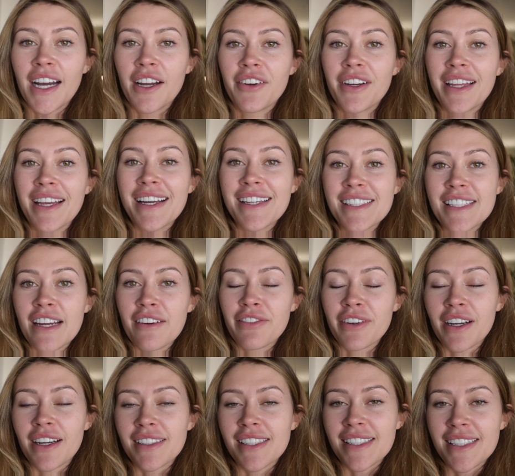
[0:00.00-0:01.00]
I realized I
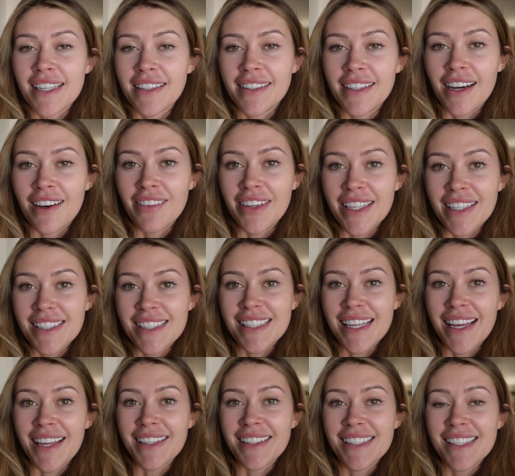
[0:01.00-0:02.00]
forgot to state the obvious
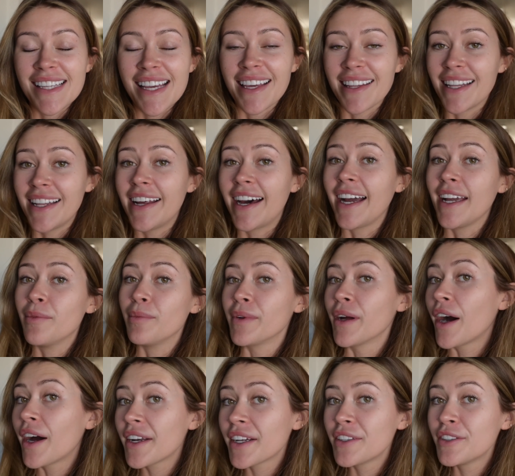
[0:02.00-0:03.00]
and say that I am not a